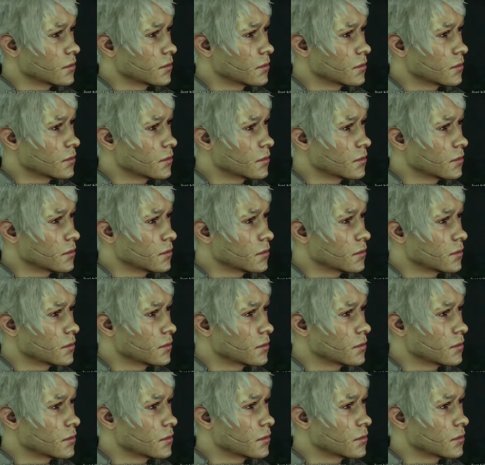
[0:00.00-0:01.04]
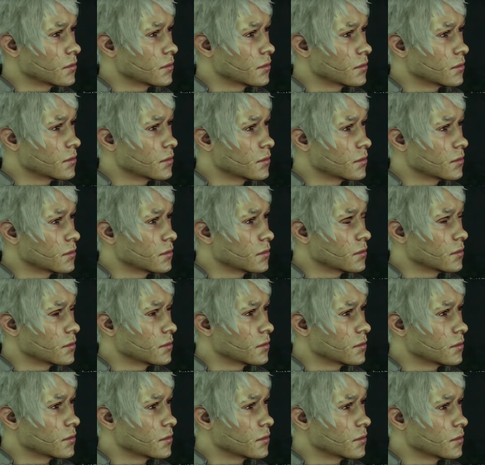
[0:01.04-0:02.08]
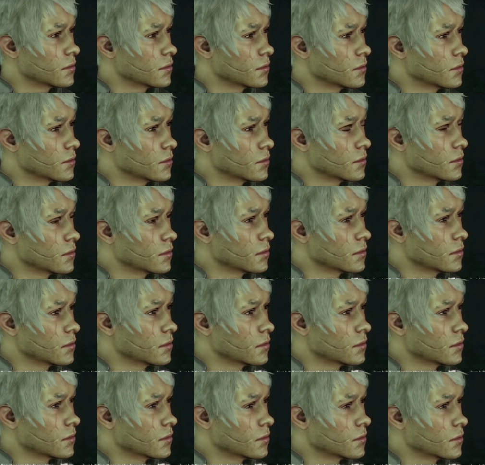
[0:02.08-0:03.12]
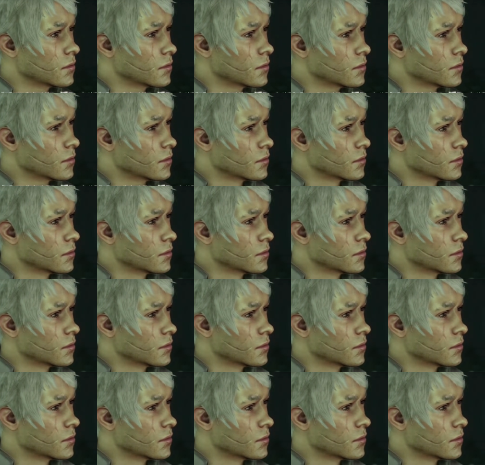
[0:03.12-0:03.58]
No one is speaking in this clip.